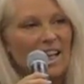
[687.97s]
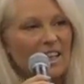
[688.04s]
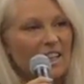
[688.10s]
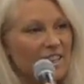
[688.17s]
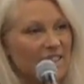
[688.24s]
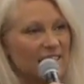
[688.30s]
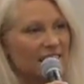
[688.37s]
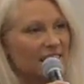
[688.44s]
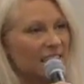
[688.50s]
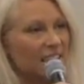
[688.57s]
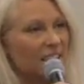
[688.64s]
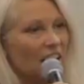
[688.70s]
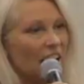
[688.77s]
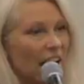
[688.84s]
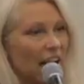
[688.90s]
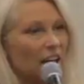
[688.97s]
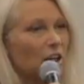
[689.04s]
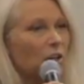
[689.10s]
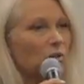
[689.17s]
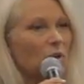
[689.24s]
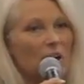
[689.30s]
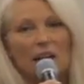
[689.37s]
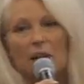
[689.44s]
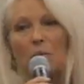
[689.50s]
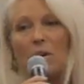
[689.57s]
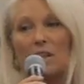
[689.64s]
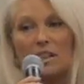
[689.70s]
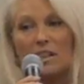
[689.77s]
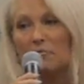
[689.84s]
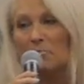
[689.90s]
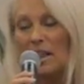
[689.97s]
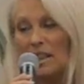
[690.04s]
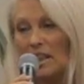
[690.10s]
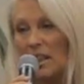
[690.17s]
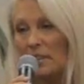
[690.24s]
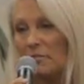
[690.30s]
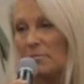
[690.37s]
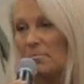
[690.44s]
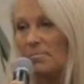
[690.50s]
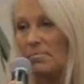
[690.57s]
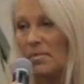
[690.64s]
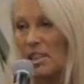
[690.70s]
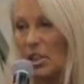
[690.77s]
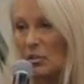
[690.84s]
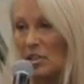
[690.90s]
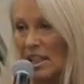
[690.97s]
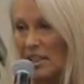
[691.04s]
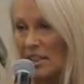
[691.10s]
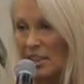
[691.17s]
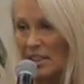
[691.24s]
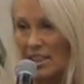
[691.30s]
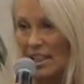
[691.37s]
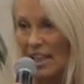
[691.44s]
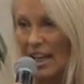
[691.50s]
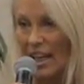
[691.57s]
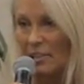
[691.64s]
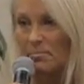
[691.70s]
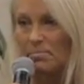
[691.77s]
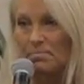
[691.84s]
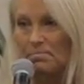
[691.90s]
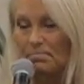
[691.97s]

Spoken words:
this isn't how I want to live my life. So 10 years of that,